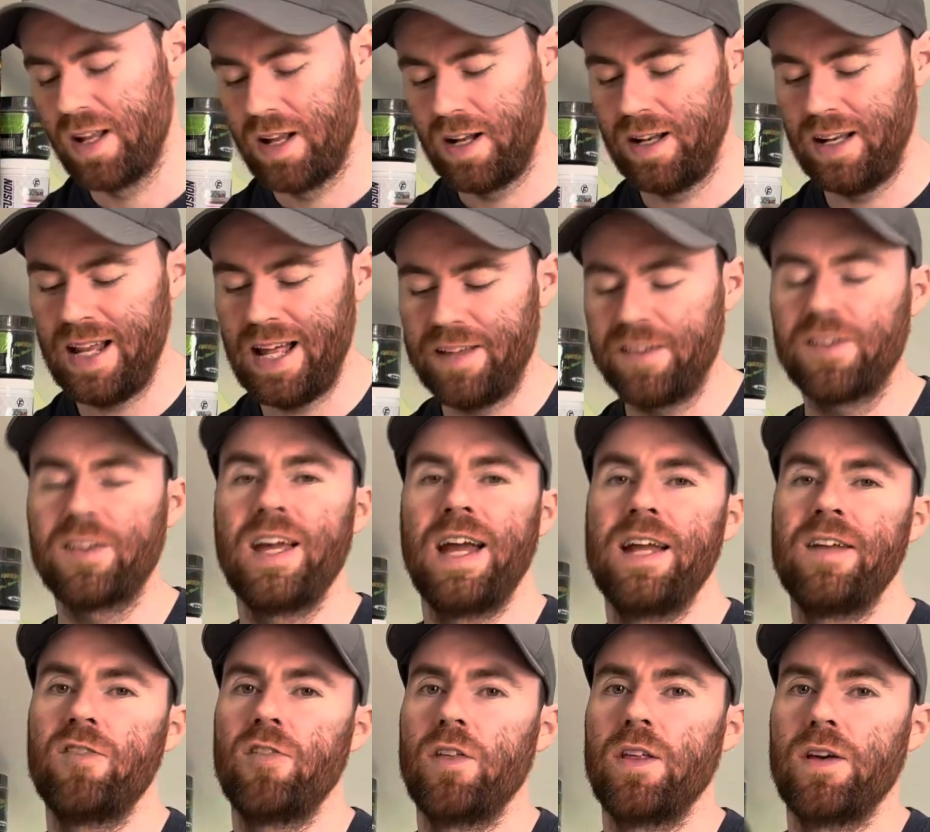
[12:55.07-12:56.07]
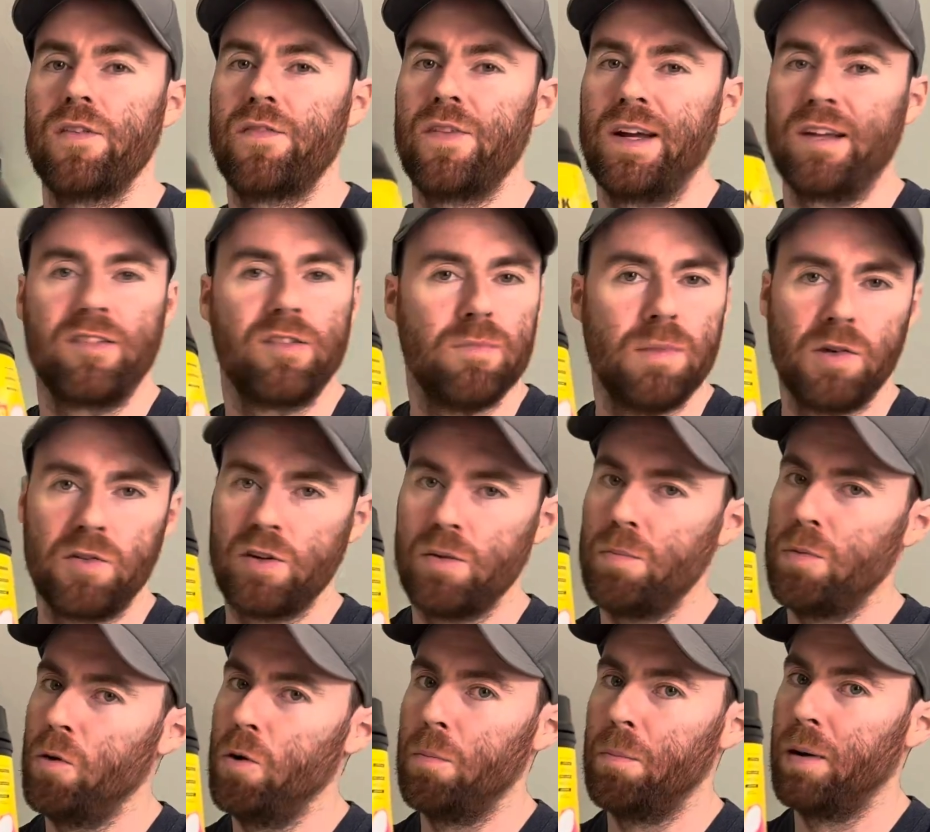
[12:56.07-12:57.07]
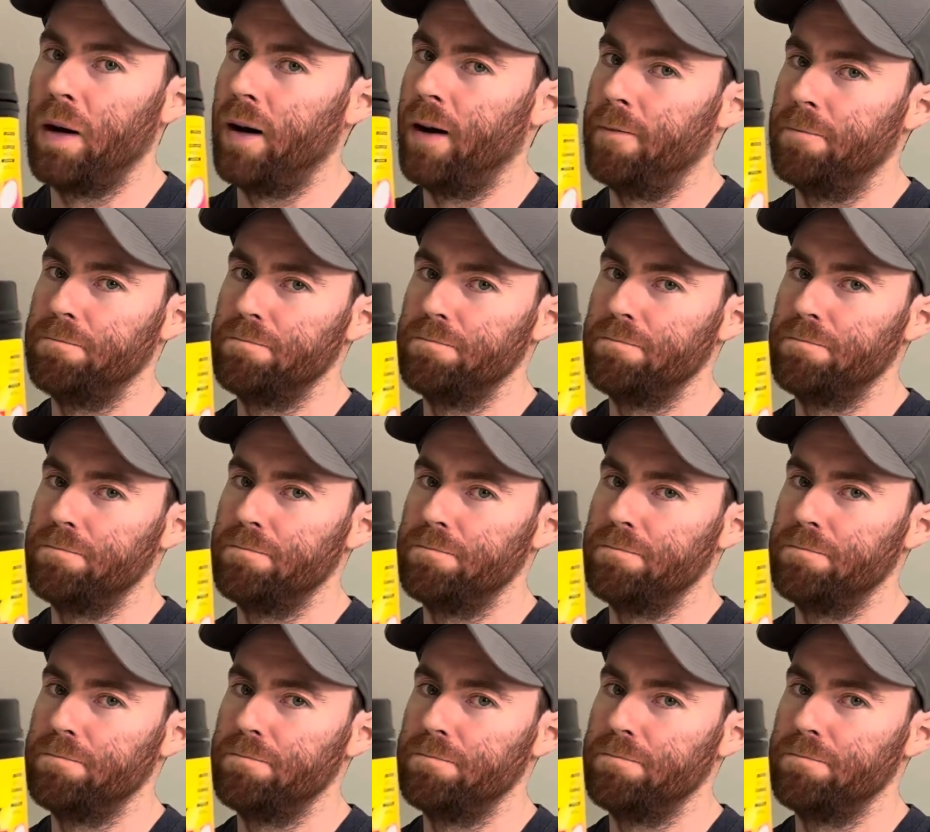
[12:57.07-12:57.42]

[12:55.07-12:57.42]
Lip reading: Let's get into the effects, the most important part.